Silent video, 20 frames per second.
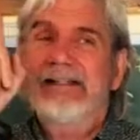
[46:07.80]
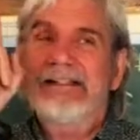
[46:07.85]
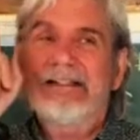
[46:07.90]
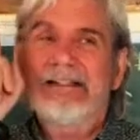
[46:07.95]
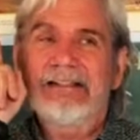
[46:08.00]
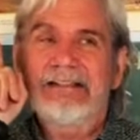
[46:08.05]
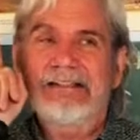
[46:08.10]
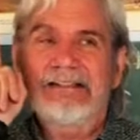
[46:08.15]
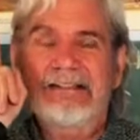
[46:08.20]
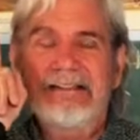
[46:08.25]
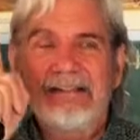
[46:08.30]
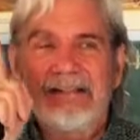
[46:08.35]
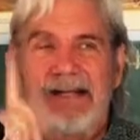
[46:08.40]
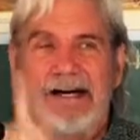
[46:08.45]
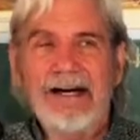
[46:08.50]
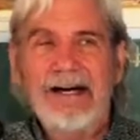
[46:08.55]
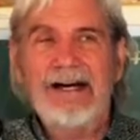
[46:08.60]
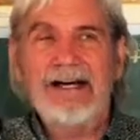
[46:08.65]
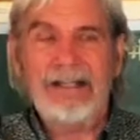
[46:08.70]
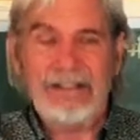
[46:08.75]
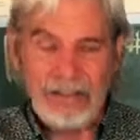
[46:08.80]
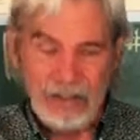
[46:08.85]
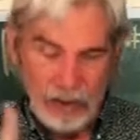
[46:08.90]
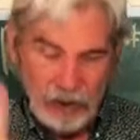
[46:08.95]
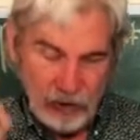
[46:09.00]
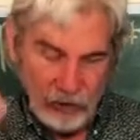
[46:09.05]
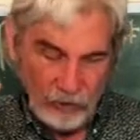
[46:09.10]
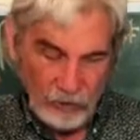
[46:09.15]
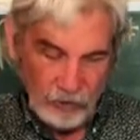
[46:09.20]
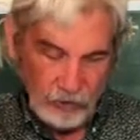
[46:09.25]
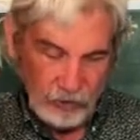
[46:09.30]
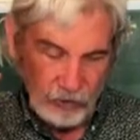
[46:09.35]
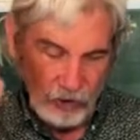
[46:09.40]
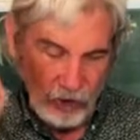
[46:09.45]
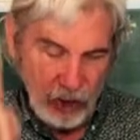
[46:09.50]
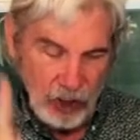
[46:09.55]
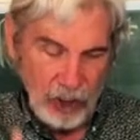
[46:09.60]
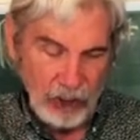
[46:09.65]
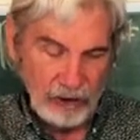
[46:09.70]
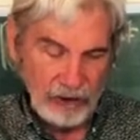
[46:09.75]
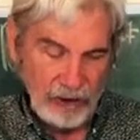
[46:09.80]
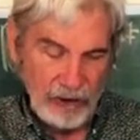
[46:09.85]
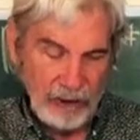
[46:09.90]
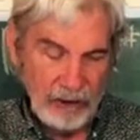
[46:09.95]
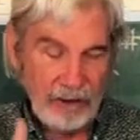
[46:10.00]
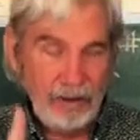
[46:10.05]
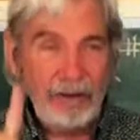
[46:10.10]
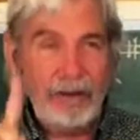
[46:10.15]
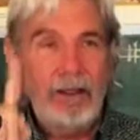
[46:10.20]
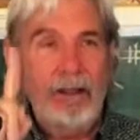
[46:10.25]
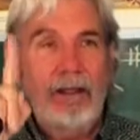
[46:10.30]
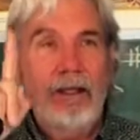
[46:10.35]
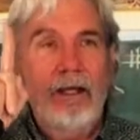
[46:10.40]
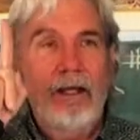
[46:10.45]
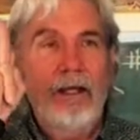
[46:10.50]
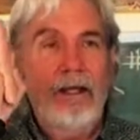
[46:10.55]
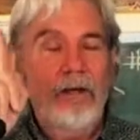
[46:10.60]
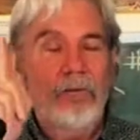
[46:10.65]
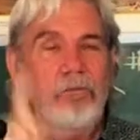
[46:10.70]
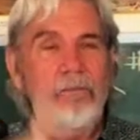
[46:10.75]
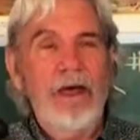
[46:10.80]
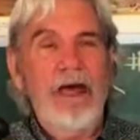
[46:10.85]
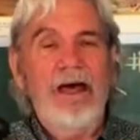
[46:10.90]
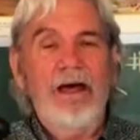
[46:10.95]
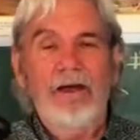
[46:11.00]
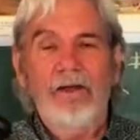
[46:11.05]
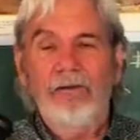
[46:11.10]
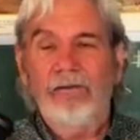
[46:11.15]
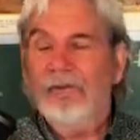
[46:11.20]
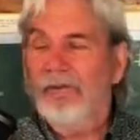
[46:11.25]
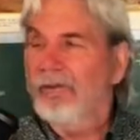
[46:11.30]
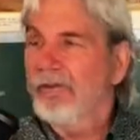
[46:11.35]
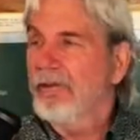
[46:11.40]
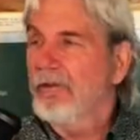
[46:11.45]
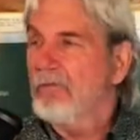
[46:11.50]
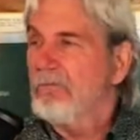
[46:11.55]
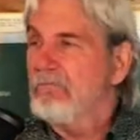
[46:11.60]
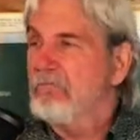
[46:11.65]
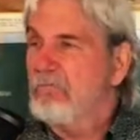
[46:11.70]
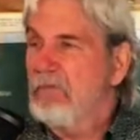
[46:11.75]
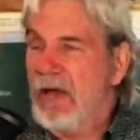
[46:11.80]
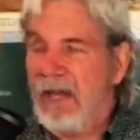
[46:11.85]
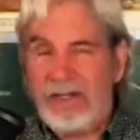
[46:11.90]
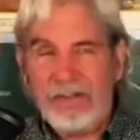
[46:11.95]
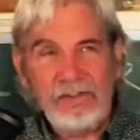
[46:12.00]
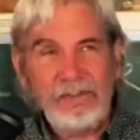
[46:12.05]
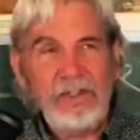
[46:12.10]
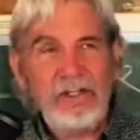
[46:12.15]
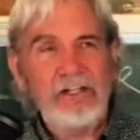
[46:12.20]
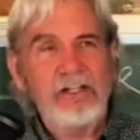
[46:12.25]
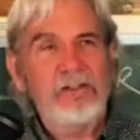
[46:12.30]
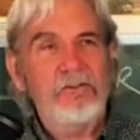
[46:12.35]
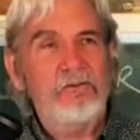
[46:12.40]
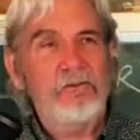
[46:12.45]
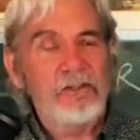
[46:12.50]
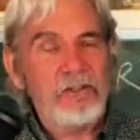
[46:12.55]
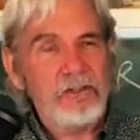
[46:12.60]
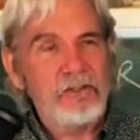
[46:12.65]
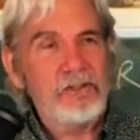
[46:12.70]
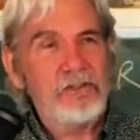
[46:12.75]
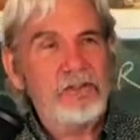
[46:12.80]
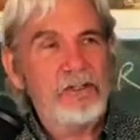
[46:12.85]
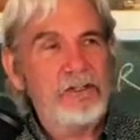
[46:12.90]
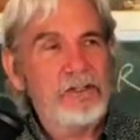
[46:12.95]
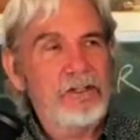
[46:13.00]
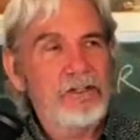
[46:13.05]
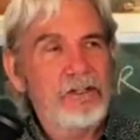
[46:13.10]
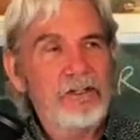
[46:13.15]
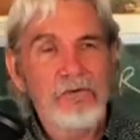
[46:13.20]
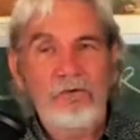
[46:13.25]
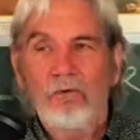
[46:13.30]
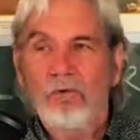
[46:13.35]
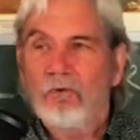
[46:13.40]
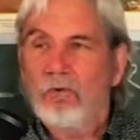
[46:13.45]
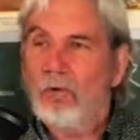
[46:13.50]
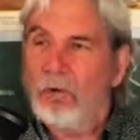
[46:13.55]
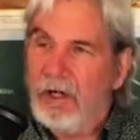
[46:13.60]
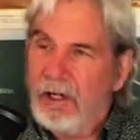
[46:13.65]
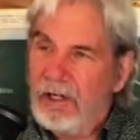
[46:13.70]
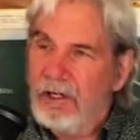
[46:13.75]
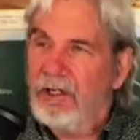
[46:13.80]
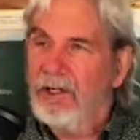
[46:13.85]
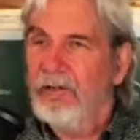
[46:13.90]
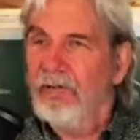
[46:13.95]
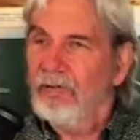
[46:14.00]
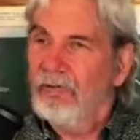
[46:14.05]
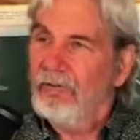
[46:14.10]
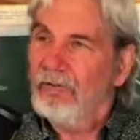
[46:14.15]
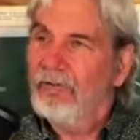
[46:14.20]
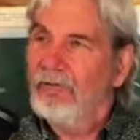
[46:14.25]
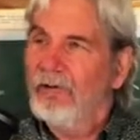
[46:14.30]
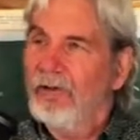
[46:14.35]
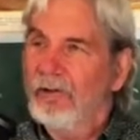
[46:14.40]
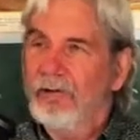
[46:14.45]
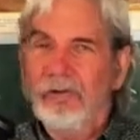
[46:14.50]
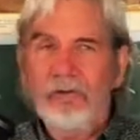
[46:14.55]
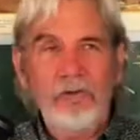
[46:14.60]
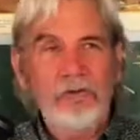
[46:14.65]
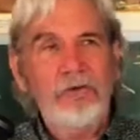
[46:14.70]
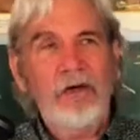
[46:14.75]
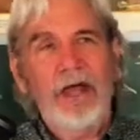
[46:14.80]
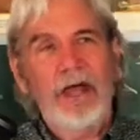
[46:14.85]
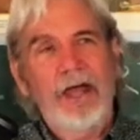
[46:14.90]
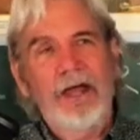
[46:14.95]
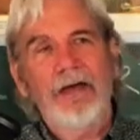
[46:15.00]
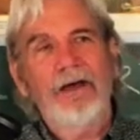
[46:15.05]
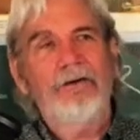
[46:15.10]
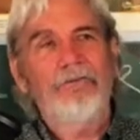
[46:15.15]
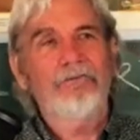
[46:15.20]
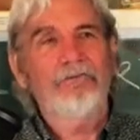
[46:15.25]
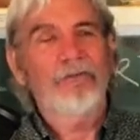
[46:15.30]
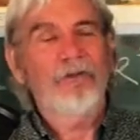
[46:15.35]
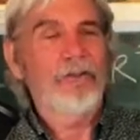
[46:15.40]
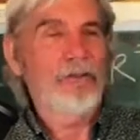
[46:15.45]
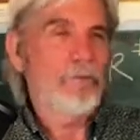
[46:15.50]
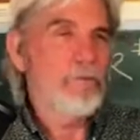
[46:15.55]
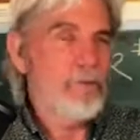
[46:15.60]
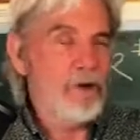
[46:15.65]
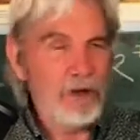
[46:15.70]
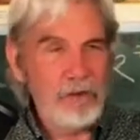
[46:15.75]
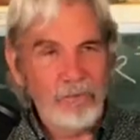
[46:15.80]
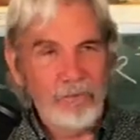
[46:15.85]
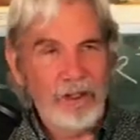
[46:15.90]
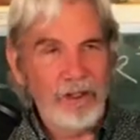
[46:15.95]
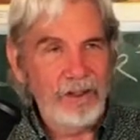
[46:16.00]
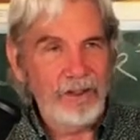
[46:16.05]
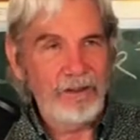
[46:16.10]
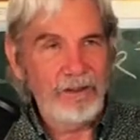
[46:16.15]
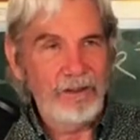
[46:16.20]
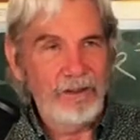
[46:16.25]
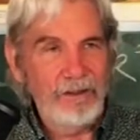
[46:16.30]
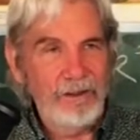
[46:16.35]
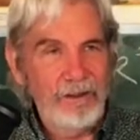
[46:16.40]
it's not talking about the basic Christian witness that you have to the public.